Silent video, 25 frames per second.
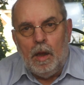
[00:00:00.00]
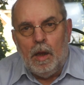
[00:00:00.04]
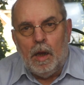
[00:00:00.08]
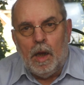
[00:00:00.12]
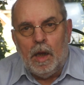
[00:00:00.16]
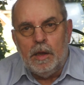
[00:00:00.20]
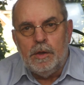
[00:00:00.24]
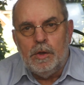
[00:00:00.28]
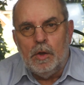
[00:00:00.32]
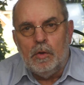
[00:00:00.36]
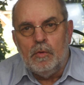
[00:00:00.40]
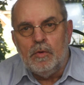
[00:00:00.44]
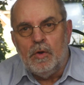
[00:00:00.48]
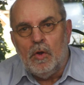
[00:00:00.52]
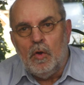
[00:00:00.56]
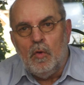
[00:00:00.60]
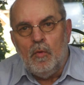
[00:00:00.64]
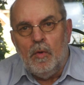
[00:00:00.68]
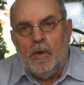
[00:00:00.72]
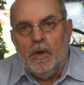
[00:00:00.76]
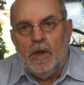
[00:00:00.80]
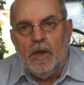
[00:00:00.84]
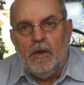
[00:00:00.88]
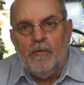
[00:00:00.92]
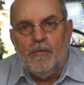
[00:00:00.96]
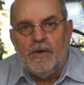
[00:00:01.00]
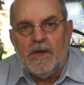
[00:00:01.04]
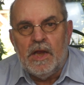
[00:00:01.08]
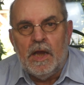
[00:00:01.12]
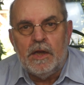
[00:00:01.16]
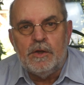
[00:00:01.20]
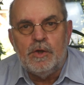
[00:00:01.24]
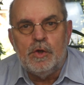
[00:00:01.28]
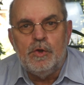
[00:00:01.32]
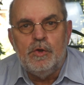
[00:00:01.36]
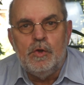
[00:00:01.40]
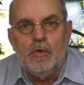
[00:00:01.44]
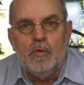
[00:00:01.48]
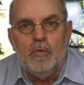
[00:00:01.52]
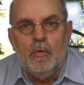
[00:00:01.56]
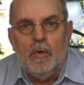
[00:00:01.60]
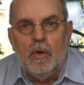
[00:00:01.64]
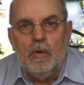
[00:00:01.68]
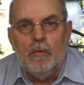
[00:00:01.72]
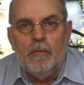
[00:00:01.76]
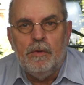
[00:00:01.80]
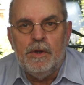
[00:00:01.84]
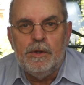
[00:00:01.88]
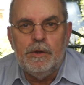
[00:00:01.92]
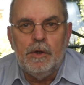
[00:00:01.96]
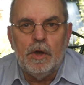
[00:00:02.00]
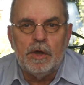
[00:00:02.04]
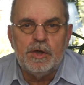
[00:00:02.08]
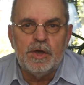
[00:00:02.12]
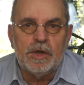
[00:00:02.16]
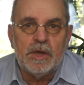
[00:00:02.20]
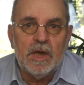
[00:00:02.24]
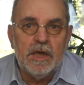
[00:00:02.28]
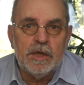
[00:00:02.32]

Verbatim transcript: I don't know if it had to do with Dutch